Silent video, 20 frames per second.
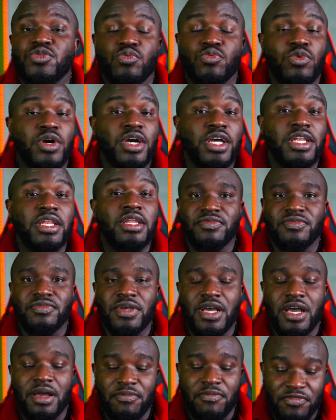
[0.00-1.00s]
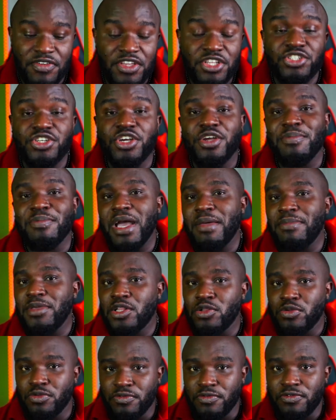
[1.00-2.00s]
one feature. It might be
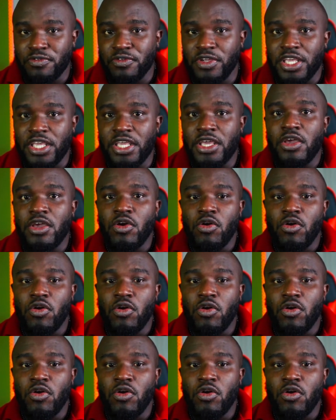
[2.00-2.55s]
gluten-free,